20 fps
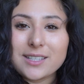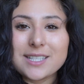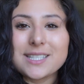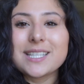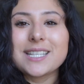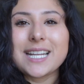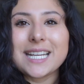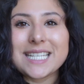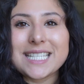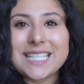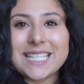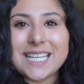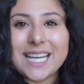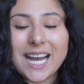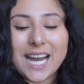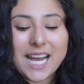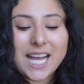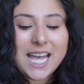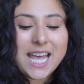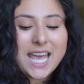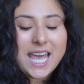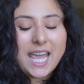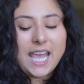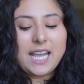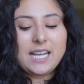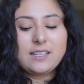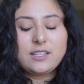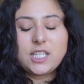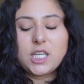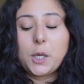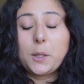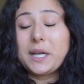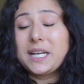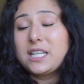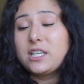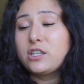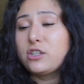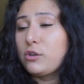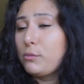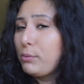It's an idea. And so
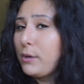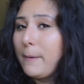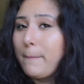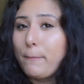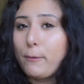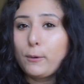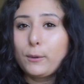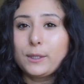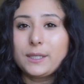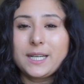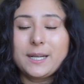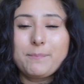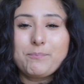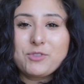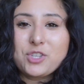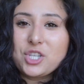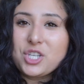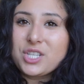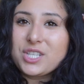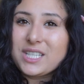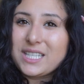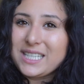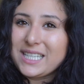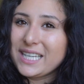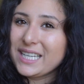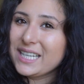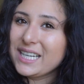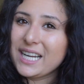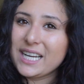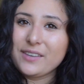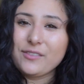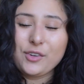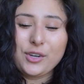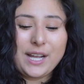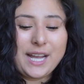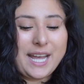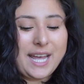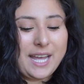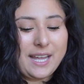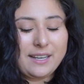it's super important to just get it out of your
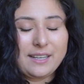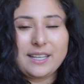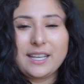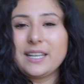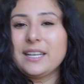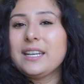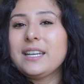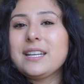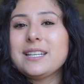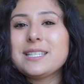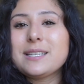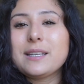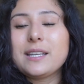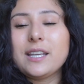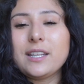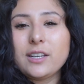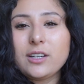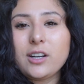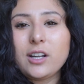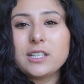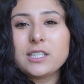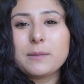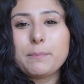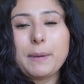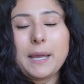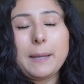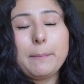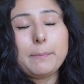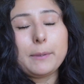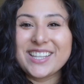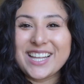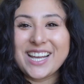head, get it onto paper,